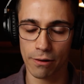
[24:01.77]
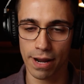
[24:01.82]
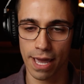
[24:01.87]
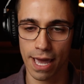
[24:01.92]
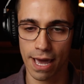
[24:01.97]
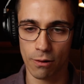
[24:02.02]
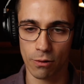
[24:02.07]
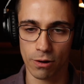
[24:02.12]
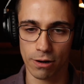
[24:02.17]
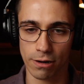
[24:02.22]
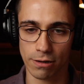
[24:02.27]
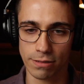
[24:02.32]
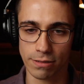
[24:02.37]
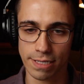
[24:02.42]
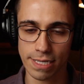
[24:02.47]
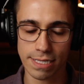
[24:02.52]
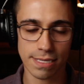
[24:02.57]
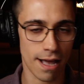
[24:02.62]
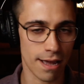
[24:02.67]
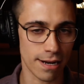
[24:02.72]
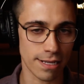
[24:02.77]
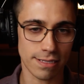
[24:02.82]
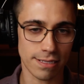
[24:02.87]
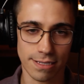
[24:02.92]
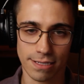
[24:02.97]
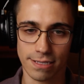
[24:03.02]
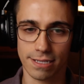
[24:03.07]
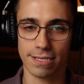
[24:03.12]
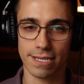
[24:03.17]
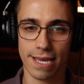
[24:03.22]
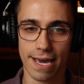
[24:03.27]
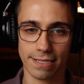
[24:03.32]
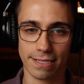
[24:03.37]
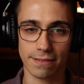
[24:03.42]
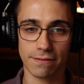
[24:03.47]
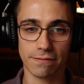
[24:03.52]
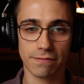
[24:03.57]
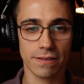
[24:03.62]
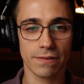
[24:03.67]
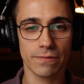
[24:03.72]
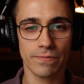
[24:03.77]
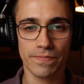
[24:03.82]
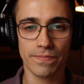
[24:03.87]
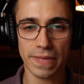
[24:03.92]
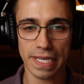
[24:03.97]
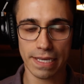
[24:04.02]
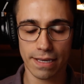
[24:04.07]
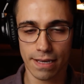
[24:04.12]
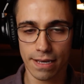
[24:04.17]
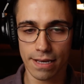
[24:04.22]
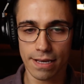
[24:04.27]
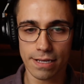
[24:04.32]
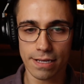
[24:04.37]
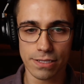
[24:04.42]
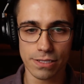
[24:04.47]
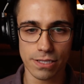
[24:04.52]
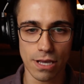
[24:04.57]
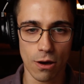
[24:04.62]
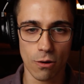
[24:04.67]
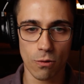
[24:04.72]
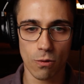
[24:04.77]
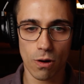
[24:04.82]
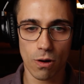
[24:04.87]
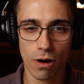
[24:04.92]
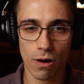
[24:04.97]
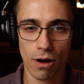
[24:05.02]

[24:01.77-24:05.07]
our dishonest detective. So